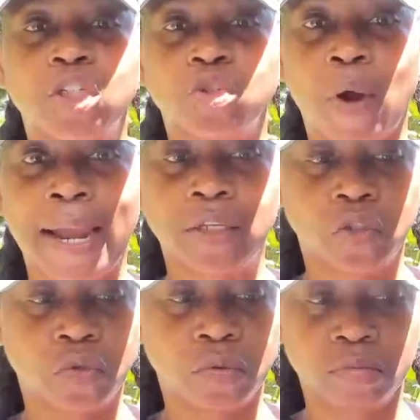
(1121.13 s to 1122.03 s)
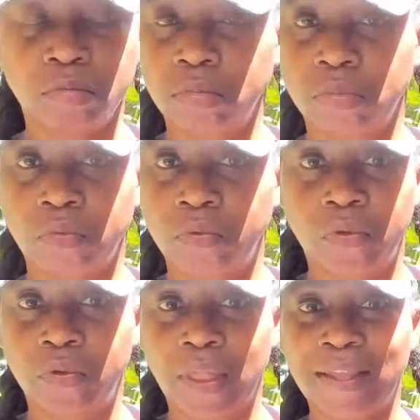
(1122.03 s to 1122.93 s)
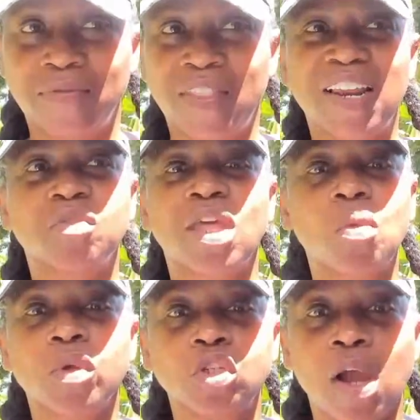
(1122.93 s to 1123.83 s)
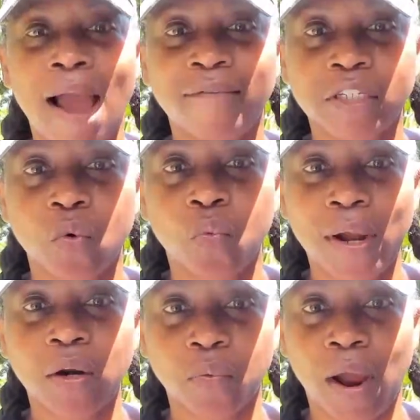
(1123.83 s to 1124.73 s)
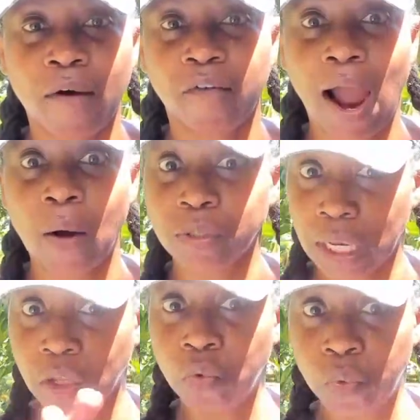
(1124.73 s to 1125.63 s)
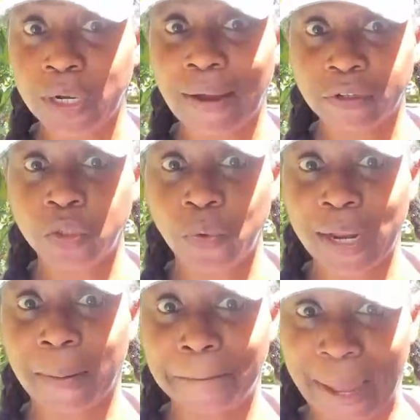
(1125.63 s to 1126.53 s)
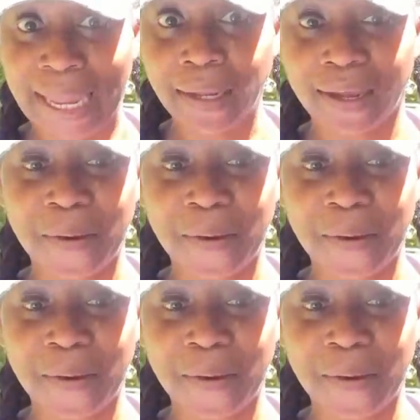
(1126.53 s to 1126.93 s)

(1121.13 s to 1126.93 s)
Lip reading: try to, they don't want you having to wait around for hours like you would have to do at a bank.